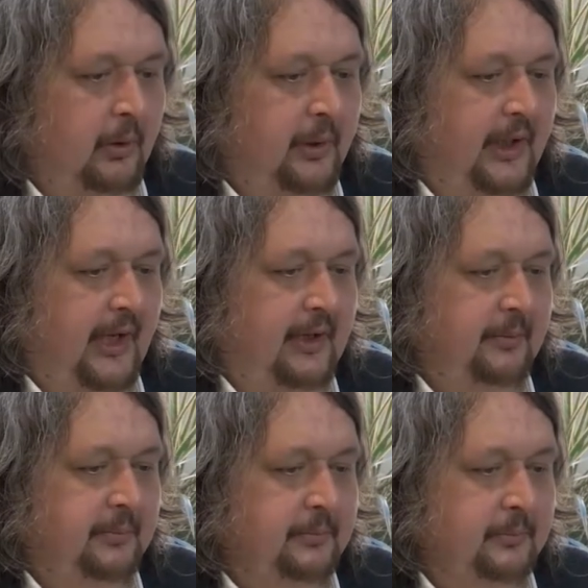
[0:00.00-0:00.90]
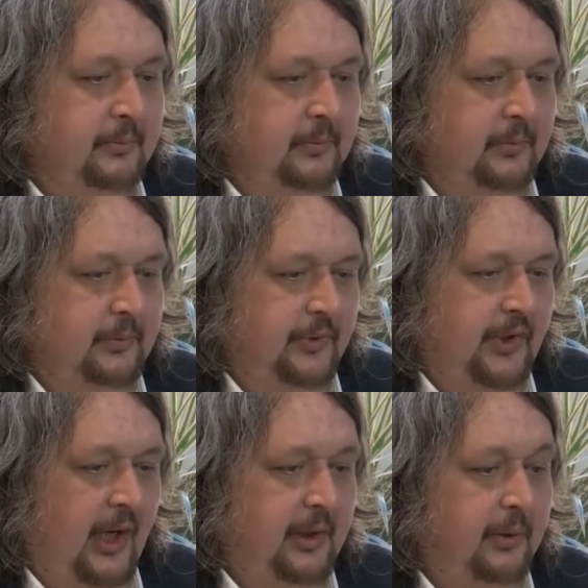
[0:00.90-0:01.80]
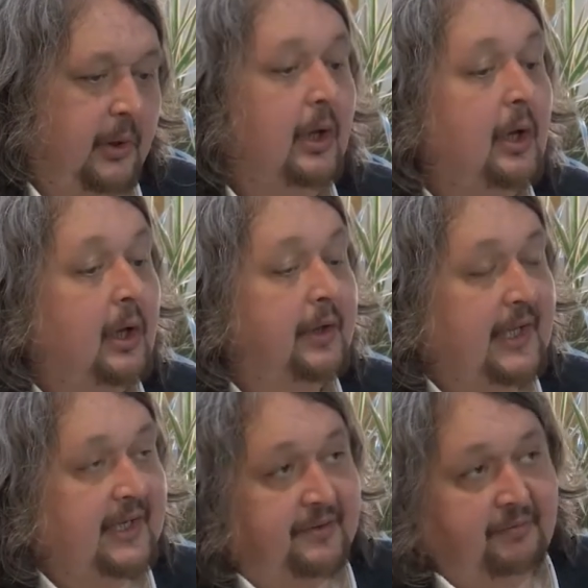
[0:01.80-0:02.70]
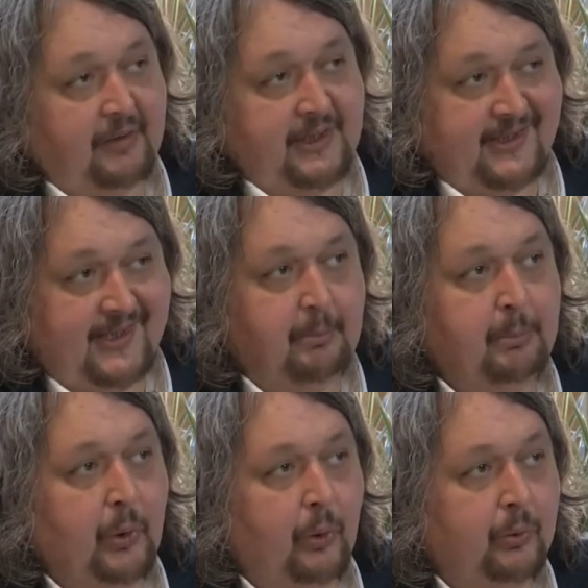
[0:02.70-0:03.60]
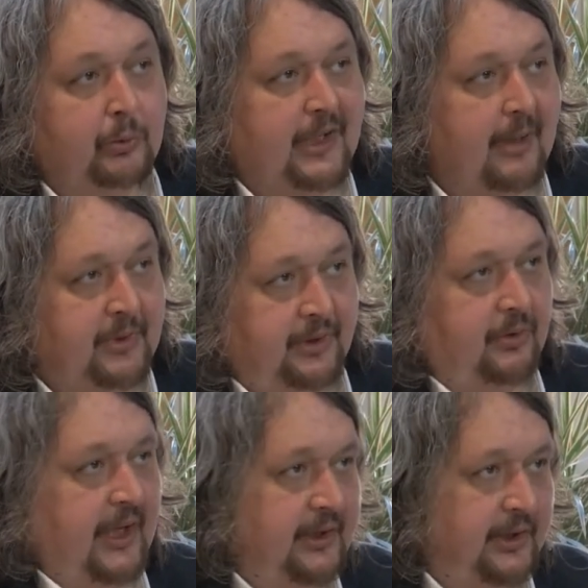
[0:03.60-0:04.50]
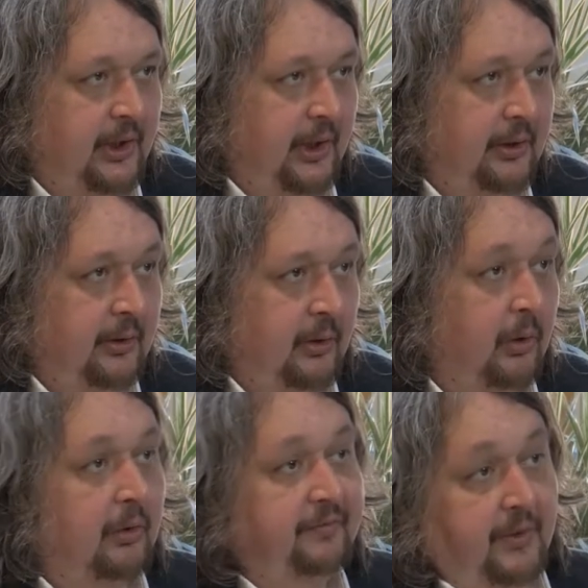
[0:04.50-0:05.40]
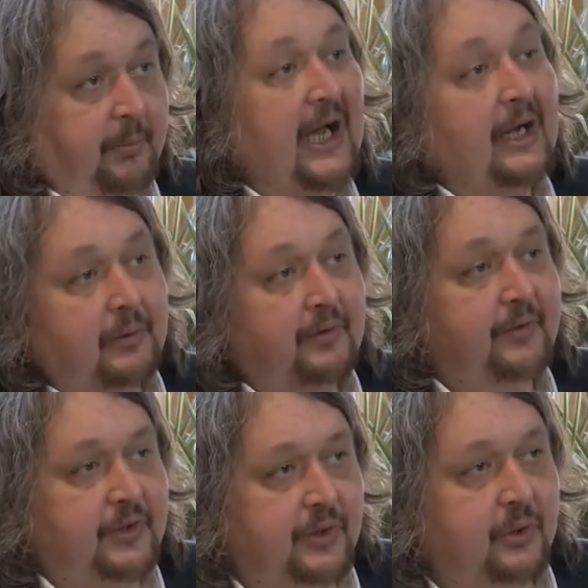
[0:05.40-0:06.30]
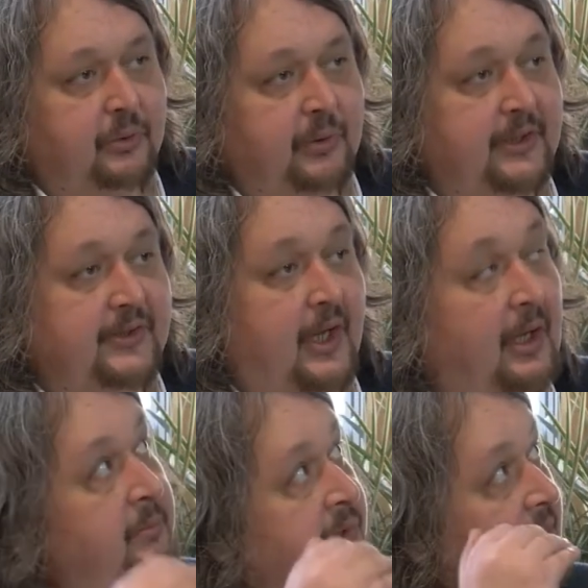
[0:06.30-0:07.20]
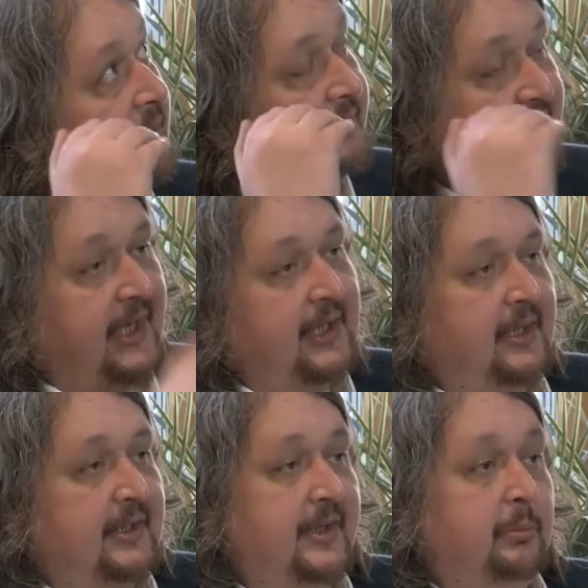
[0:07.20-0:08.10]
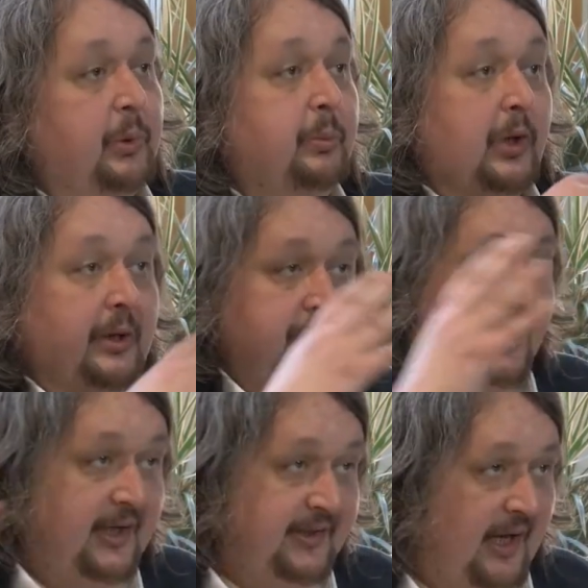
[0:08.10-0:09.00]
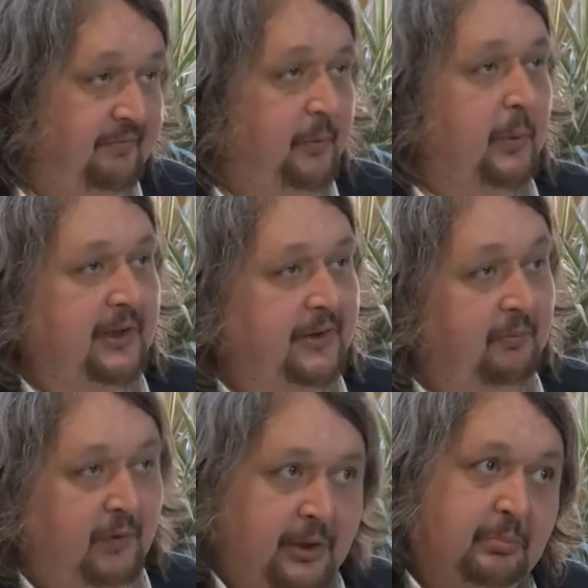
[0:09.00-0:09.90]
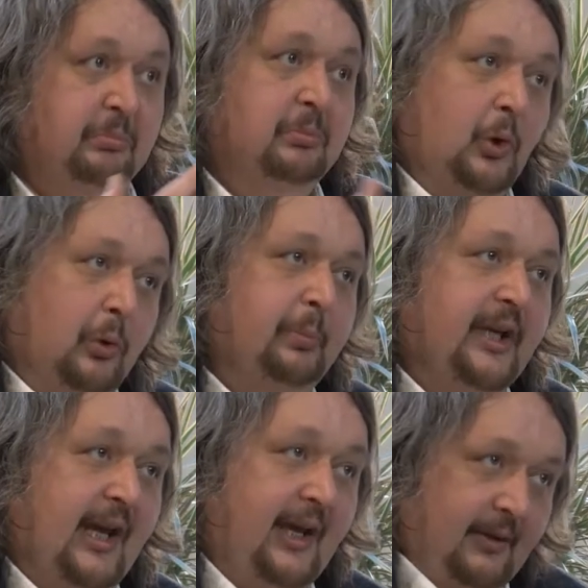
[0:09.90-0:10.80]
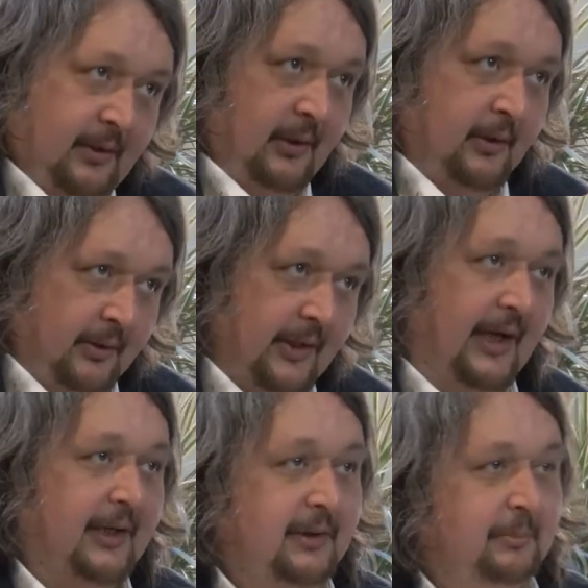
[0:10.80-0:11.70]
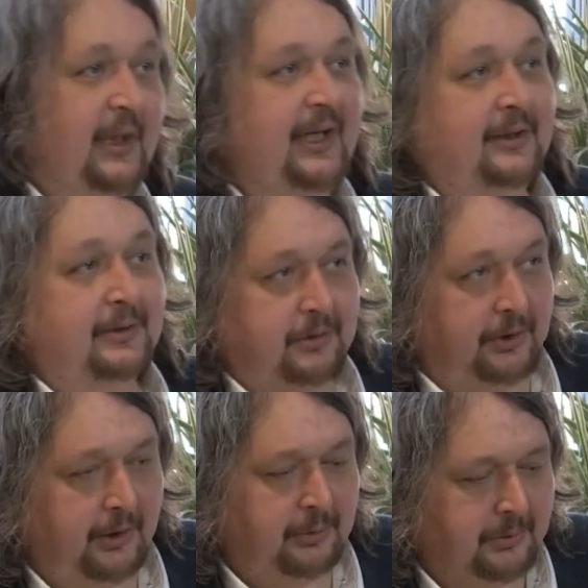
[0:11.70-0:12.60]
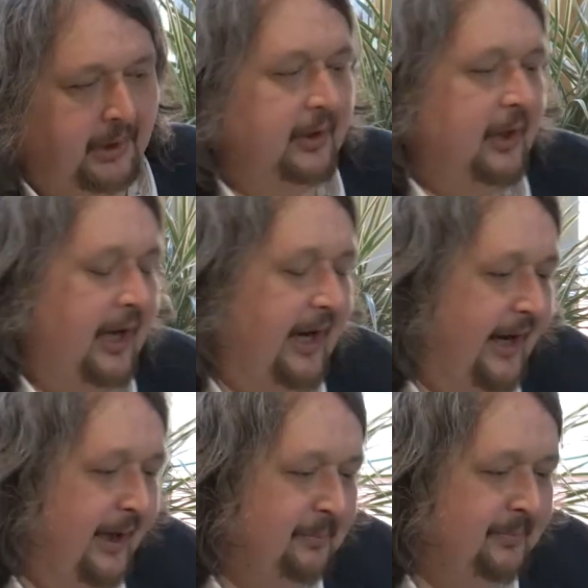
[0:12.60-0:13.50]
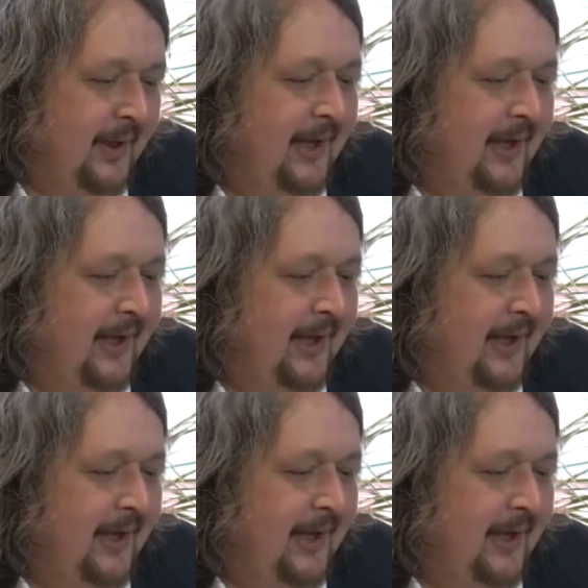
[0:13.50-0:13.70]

Okay, so that's a very simple demonstration of the power of the tool in terms of taking a simple process, everyone in the room, albeit that being you, and